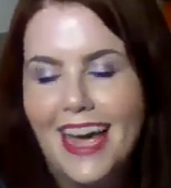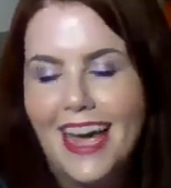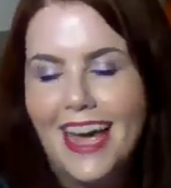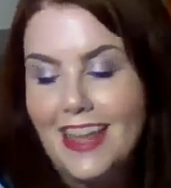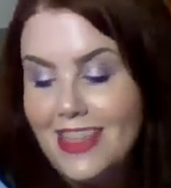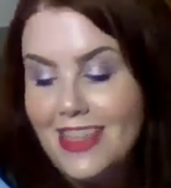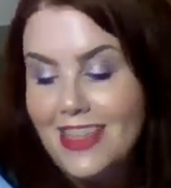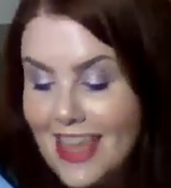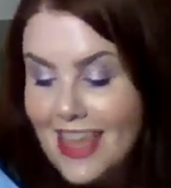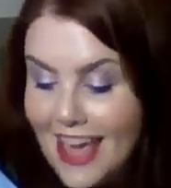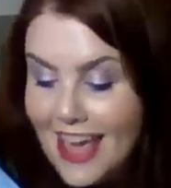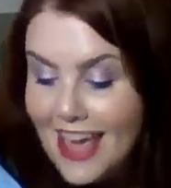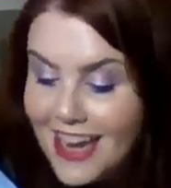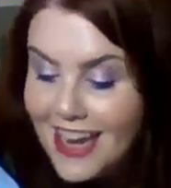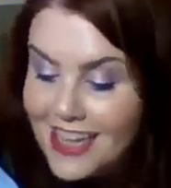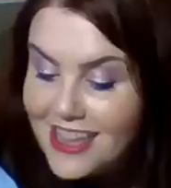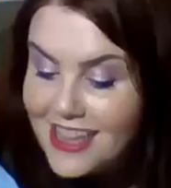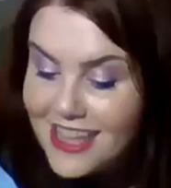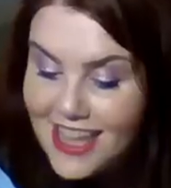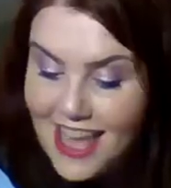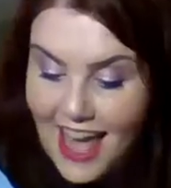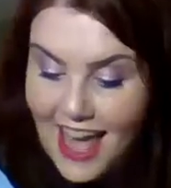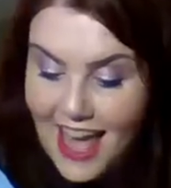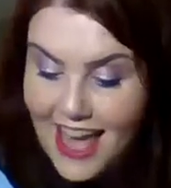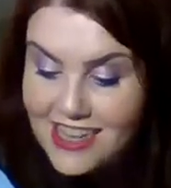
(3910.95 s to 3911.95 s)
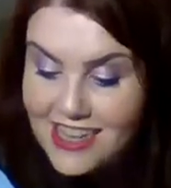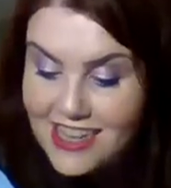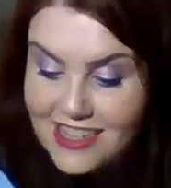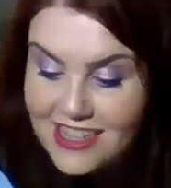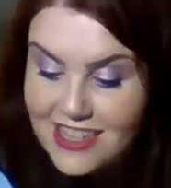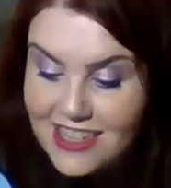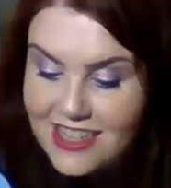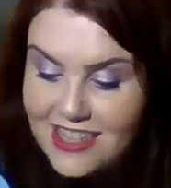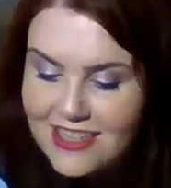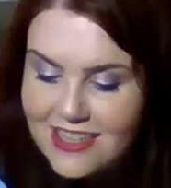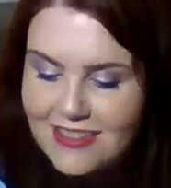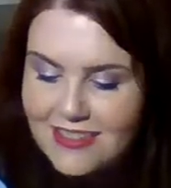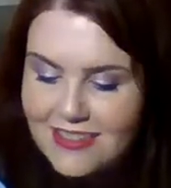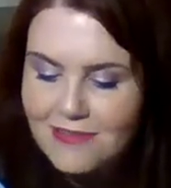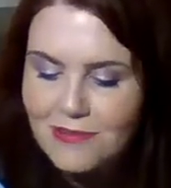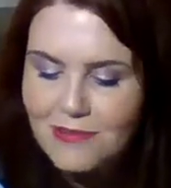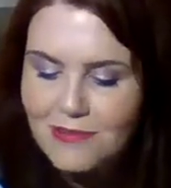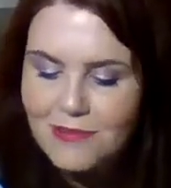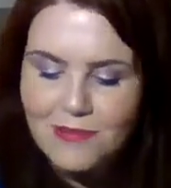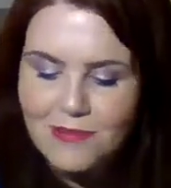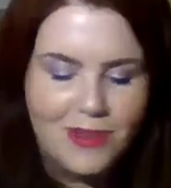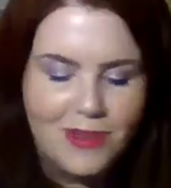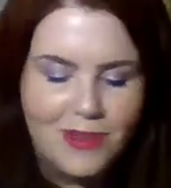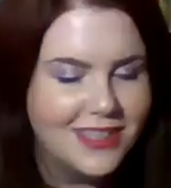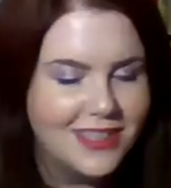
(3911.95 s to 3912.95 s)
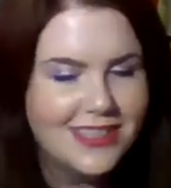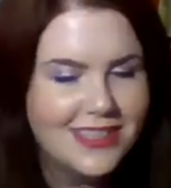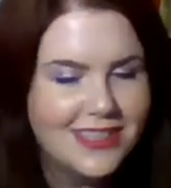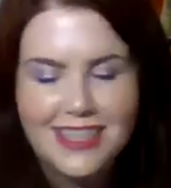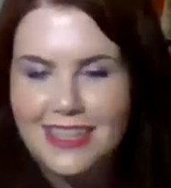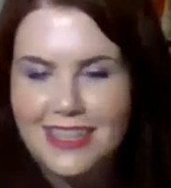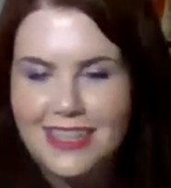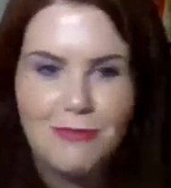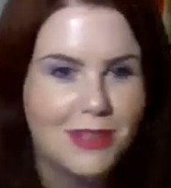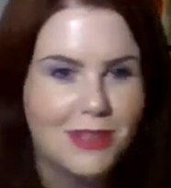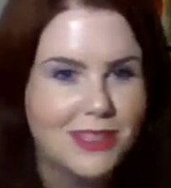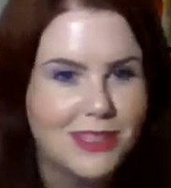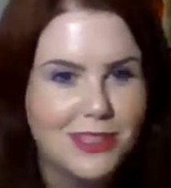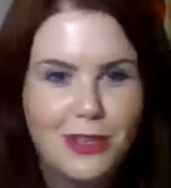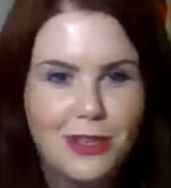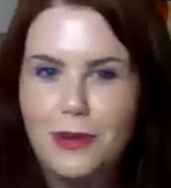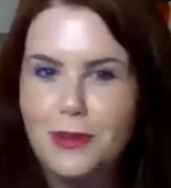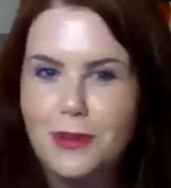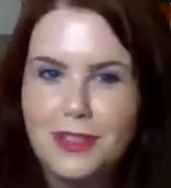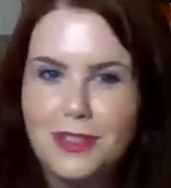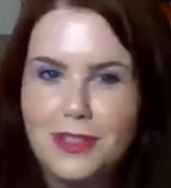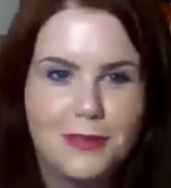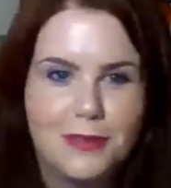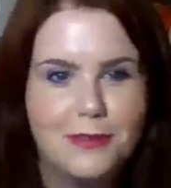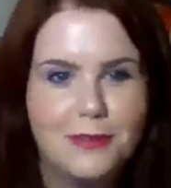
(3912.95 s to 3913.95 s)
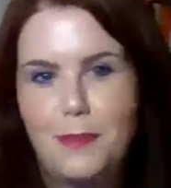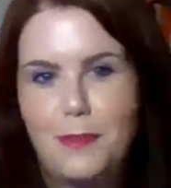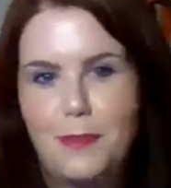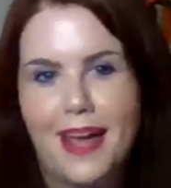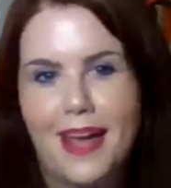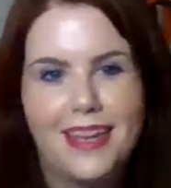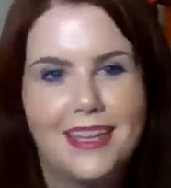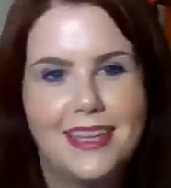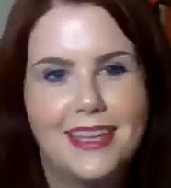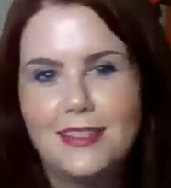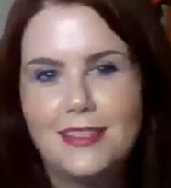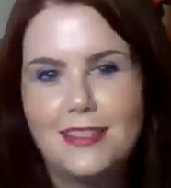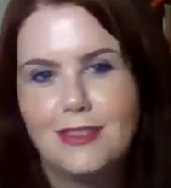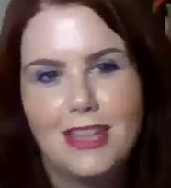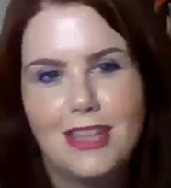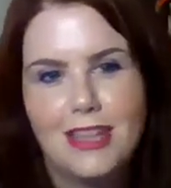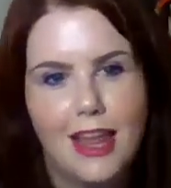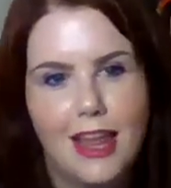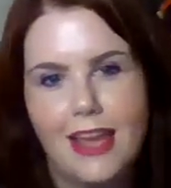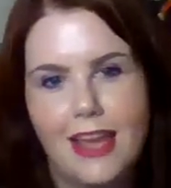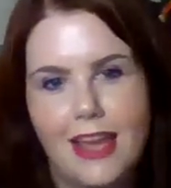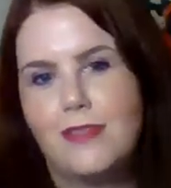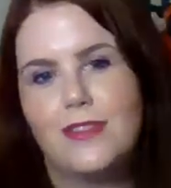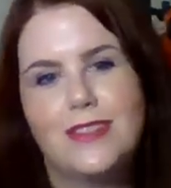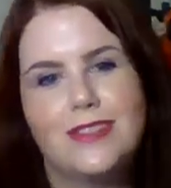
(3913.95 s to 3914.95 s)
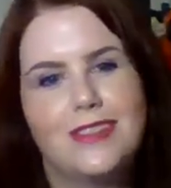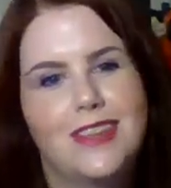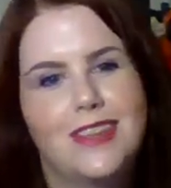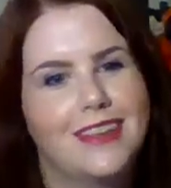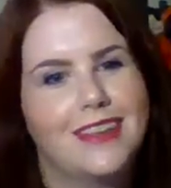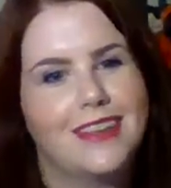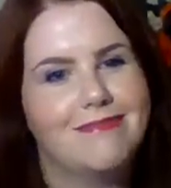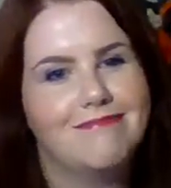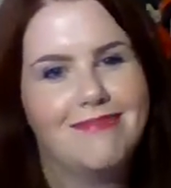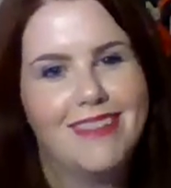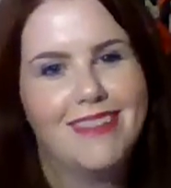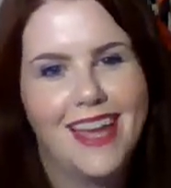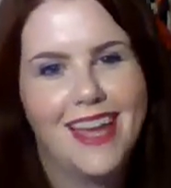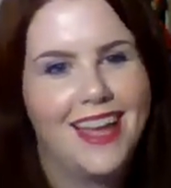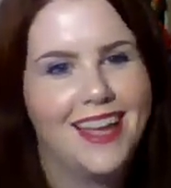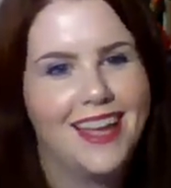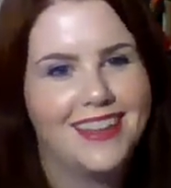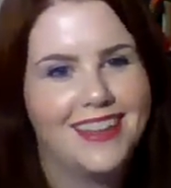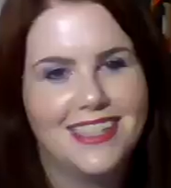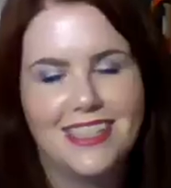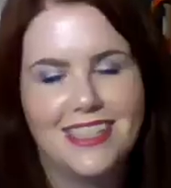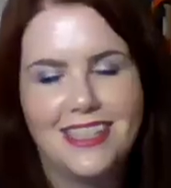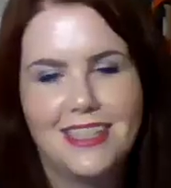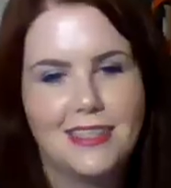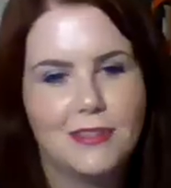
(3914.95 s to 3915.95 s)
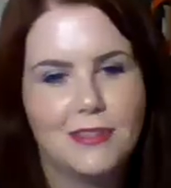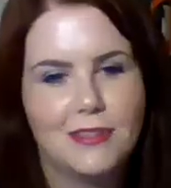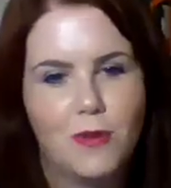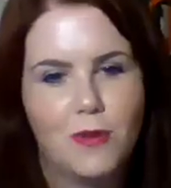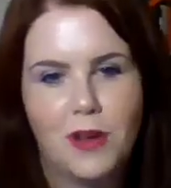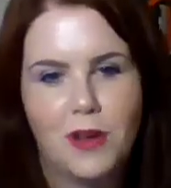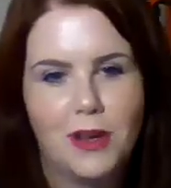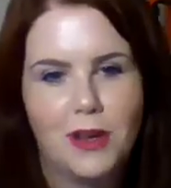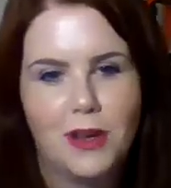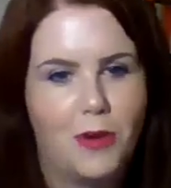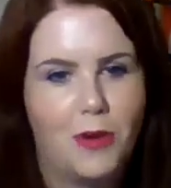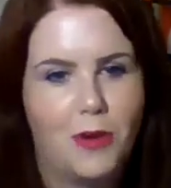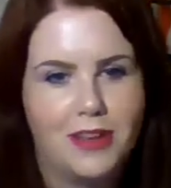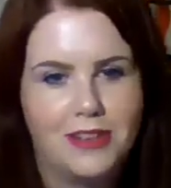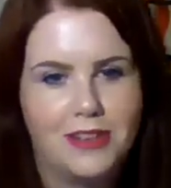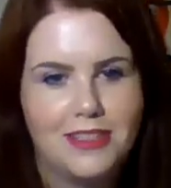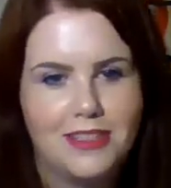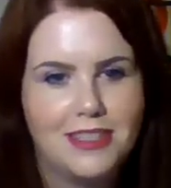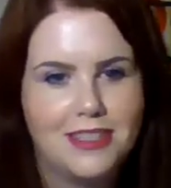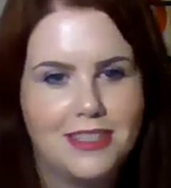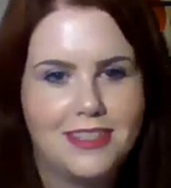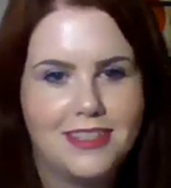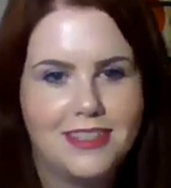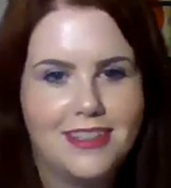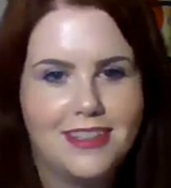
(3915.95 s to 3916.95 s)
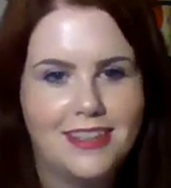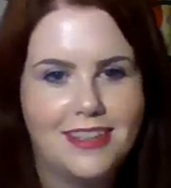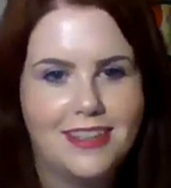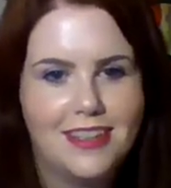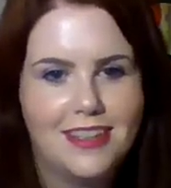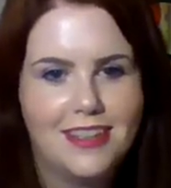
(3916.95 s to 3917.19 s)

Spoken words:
And then in the end, once Ghost comes back into his life, he's like, "No, this isn't what I want."